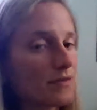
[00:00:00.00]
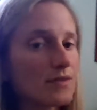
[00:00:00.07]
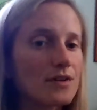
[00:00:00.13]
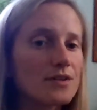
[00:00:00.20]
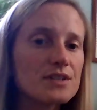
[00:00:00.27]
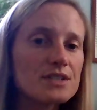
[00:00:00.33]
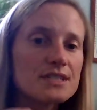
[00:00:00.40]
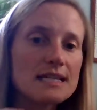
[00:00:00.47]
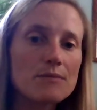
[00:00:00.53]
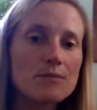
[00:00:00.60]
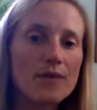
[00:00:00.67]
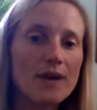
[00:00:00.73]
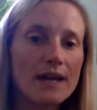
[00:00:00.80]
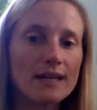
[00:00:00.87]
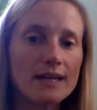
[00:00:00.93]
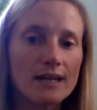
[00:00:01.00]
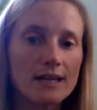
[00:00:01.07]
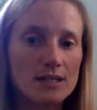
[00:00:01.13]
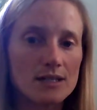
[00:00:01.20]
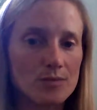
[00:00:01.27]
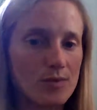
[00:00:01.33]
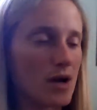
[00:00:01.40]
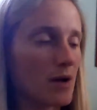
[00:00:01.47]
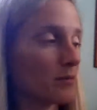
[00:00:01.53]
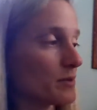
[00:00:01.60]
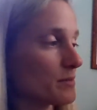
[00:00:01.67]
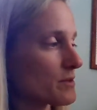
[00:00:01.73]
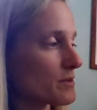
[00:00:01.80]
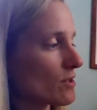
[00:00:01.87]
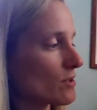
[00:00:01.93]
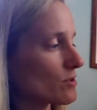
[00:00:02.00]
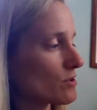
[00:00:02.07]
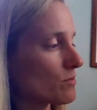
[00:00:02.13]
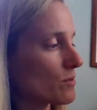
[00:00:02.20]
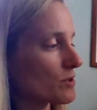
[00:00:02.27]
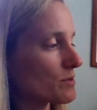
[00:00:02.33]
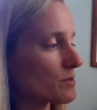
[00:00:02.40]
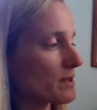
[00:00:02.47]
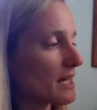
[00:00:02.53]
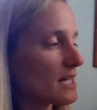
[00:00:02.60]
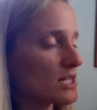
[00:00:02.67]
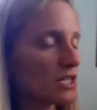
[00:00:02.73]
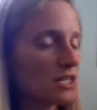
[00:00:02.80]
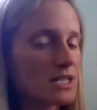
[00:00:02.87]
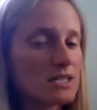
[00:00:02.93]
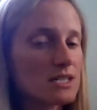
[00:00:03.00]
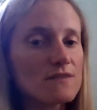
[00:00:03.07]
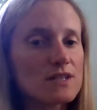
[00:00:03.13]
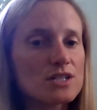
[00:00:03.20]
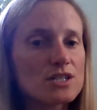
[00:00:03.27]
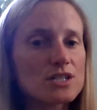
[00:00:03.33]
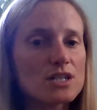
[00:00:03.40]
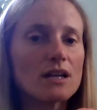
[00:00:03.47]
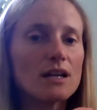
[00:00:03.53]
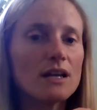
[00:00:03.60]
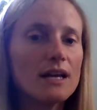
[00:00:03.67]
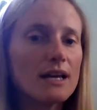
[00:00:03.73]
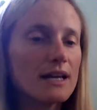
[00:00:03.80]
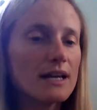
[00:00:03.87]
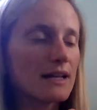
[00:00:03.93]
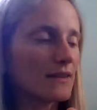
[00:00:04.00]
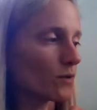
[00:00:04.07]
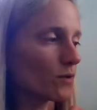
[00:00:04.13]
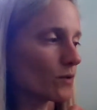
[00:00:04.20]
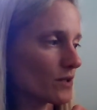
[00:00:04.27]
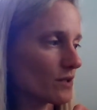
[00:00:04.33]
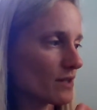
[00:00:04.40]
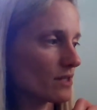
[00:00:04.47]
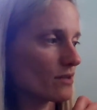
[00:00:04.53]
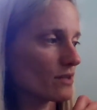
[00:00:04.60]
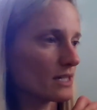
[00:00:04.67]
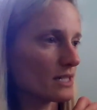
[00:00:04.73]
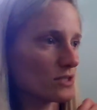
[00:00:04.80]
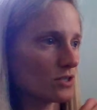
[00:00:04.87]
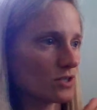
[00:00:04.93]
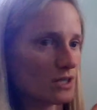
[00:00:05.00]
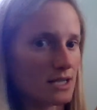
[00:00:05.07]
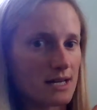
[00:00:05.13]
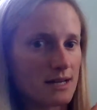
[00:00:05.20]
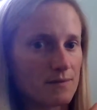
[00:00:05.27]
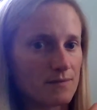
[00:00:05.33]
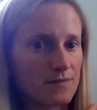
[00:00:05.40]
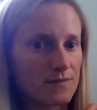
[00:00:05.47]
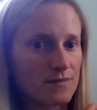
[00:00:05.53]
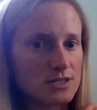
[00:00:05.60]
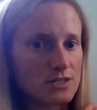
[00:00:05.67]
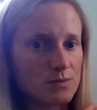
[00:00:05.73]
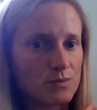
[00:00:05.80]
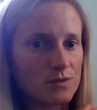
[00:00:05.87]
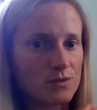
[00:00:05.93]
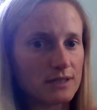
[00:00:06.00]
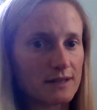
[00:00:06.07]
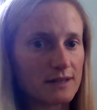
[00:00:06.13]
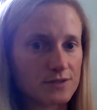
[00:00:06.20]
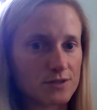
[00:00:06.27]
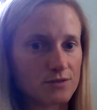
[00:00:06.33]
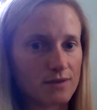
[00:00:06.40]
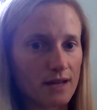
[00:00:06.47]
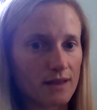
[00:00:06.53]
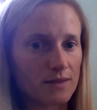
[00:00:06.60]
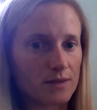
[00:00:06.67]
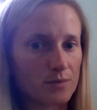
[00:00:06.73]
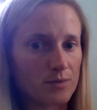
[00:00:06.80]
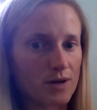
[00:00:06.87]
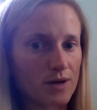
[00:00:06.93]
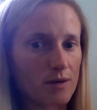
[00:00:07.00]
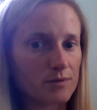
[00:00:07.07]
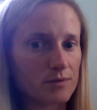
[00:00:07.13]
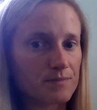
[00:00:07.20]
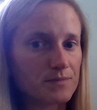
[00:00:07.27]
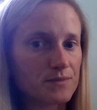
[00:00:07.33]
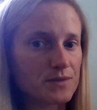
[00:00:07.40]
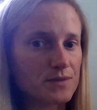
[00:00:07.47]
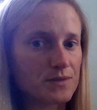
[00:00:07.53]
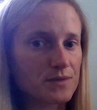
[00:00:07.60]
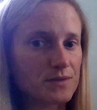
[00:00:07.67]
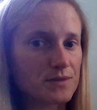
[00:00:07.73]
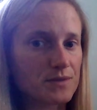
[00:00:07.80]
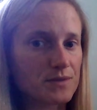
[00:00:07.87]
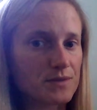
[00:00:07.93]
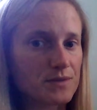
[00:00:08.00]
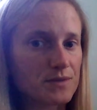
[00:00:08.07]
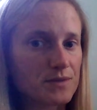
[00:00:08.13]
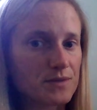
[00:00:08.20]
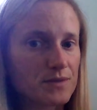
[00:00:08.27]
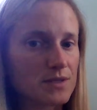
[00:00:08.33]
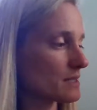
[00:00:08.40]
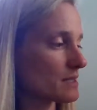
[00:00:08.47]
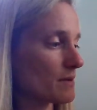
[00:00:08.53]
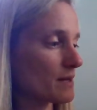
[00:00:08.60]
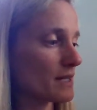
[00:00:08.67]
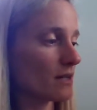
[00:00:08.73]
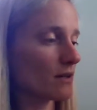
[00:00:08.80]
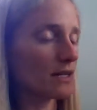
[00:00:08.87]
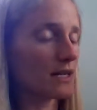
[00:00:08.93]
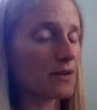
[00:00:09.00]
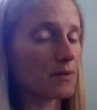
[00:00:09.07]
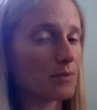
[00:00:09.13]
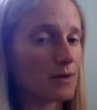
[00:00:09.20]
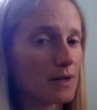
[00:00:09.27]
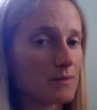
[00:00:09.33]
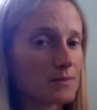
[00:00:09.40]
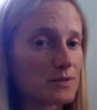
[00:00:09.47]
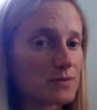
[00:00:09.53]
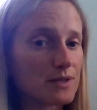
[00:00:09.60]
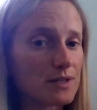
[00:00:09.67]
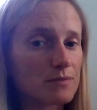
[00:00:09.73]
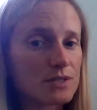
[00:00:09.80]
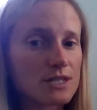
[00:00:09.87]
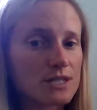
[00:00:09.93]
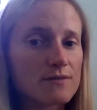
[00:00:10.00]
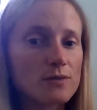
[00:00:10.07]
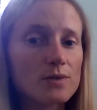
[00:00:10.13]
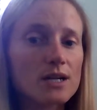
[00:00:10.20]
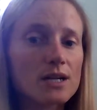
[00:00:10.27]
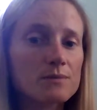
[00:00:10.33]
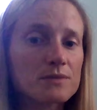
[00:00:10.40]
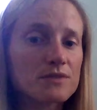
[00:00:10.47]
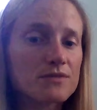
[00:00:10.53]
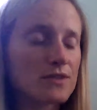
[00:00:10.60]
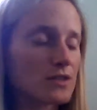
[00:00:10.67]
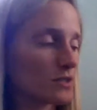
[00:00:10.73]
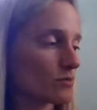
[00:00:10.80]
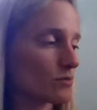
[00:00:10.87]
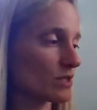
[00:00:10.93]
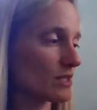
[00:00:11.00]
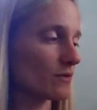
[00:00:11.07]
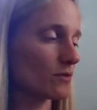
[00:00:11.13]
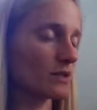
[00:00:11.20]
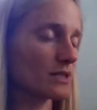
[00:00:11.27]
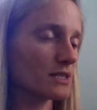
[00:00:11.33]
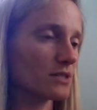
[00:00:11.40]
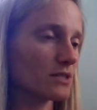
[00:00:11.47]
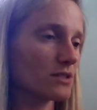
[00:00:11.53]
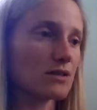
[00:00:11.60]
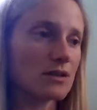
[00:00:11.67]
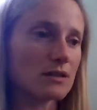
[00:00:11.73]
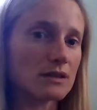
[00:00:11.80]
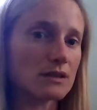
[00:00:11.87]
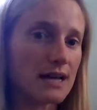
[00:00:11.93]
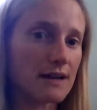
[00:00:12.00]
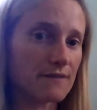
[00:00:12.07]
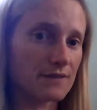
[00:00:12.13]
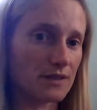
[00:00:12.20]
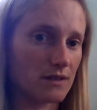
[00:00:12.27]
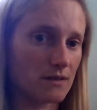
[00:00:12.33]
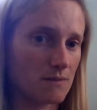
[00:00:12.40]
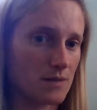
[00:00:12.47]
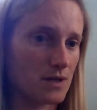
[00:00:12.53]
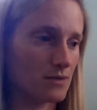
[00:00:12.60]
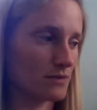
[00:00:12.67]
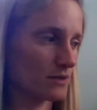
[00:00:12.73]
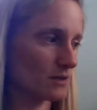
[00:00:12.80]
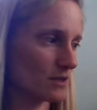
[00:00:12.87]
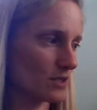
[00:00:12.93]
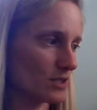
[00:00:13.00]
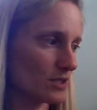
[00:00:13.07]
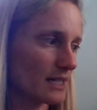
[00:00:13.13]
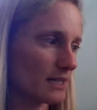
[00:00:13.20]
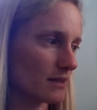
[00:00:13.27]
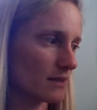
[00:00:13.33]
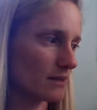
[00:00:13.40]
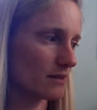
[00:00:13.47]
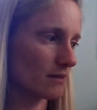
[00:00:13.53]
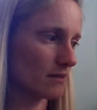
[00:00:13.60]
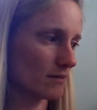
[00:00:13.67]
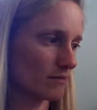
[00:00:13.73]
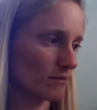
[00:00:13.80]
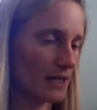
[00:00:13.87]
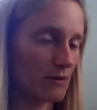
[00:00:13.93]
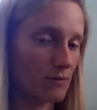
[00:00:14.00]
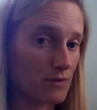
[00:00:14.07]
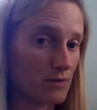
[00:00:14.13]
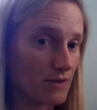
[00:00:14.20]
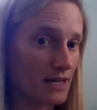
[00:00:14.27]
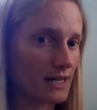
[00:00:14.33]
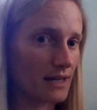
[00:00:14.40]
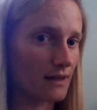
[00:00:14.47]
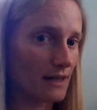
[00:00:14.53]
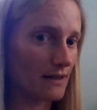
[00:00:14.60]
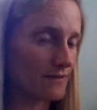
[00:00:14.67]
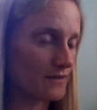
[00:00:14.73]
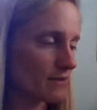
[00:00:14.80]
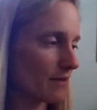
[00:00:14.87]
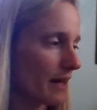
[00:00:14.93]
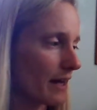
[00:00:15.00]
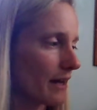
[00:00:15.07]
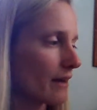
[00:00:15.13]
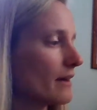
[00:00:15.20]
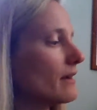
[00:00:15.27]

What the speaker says: They're the same ranking in a problem. So you do multiplication and division in the order that you get to them as you move left to right in the problem. So sometimes, depending on how the problem's written, whichever one comes first, whichever one is to the left the most, just like Like when reading left to right,